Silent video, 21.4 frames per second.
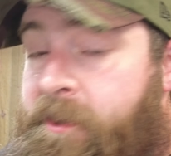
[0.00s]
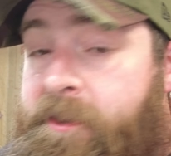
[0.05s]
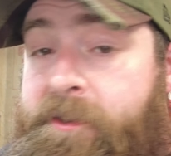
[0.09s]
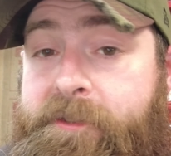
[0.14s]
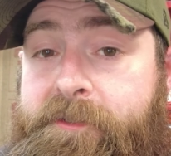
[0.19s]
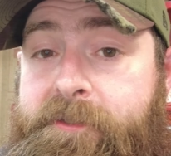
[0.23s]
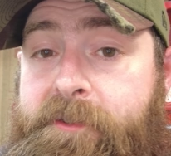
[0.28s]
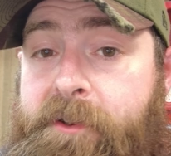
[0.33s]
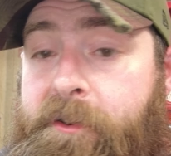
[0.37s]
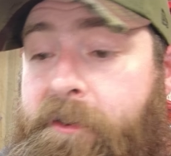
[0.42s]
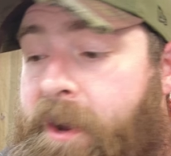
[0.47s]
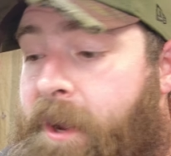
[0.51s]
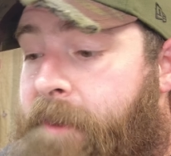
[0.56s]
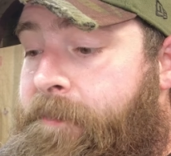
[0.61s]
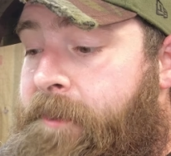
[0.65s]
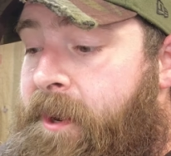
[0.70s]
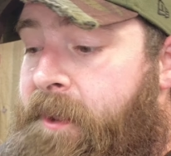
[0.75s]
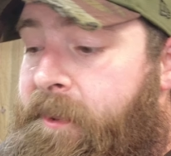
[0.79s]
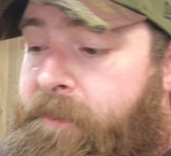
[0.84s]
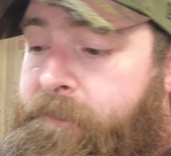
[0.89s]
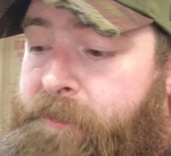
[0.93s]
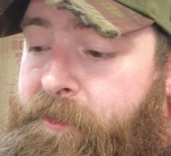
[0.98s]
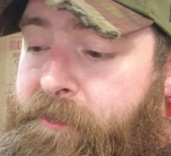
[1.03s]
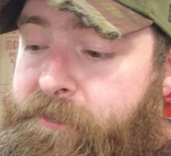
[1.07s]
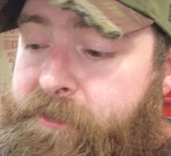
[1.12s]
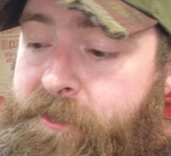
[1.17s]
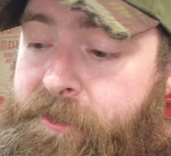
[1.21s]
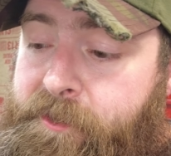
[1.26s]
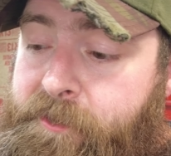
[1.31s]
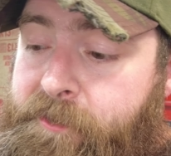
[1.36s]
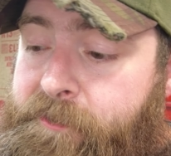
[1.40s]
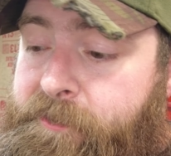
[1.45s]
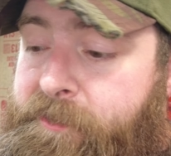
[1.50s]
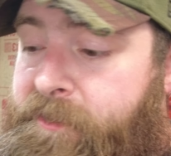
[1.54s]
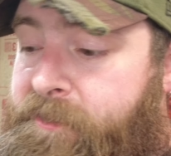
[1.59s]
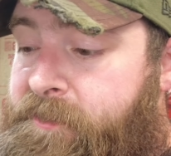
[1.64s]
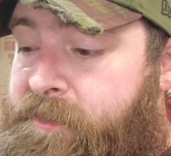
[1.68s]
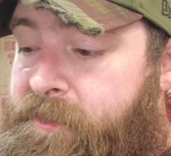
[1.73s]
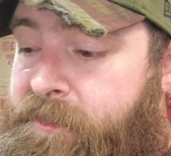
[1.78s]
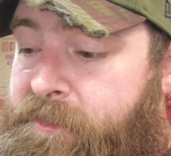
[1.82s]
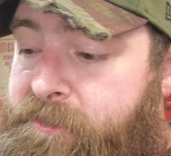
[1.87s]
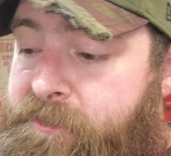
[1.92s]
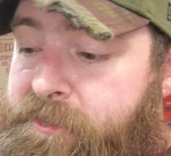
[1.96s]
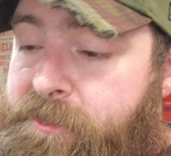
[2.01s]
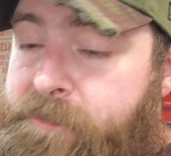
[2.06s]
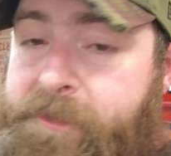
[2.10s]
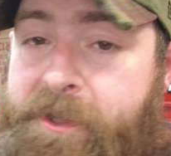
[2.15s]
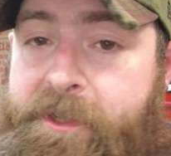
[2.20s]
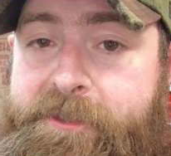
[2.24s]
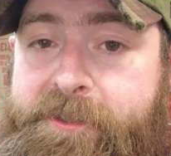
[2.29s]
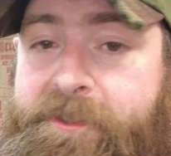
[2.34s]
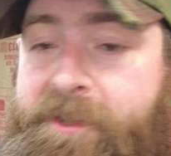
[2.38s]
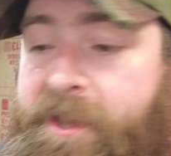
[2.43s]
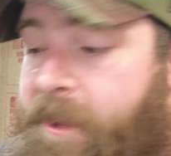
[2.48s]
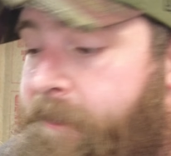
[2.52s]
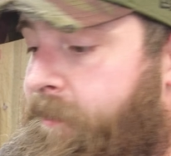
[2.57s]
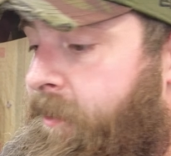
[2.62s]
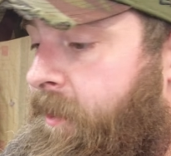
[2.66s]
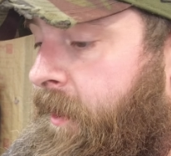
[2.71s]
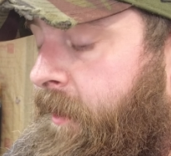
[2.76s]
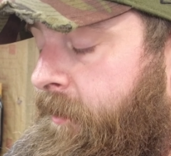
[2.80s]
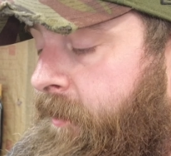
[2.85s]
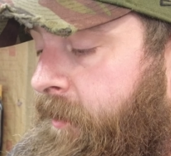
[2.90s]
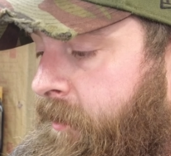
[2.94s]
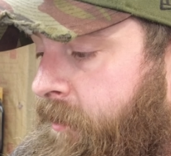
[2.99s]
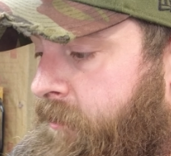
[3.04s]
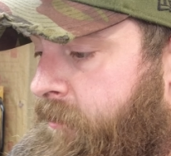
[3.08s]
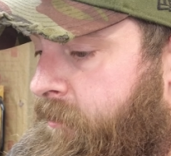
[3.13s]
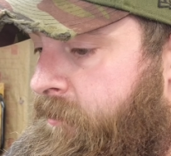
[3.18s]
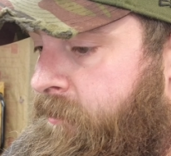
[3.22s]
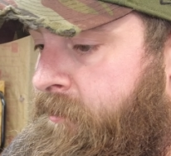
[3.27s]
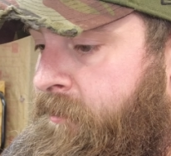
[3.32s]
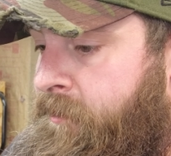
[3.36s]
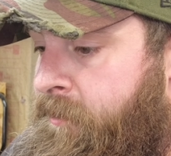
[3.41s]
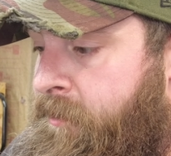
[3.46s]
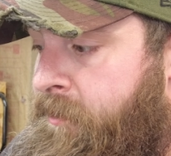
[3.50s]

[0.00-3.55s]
So I probably won't go into too much depth on this.